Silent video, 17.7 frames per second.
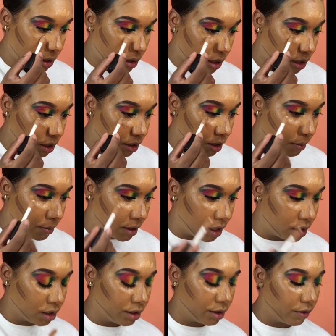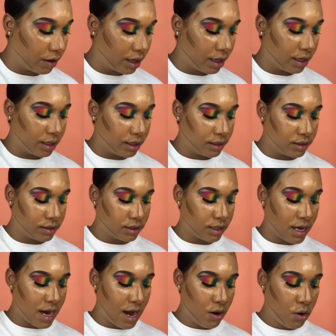under my under eyes.
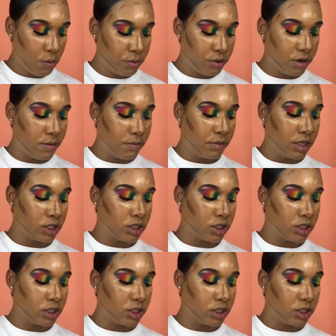I don't put much